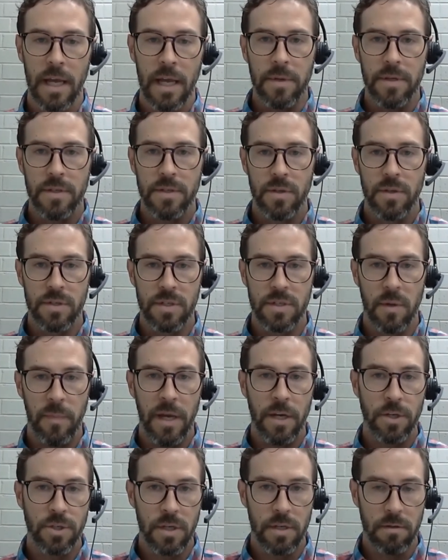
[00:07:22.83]
So this is a
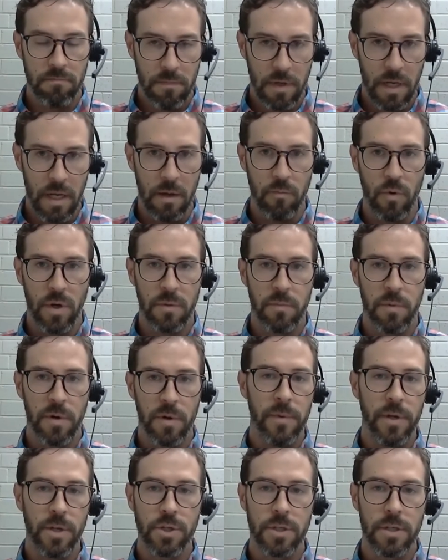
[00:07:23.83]
patient with
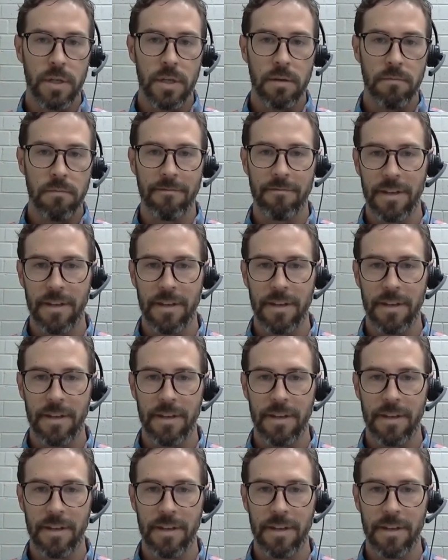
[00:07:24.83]
permission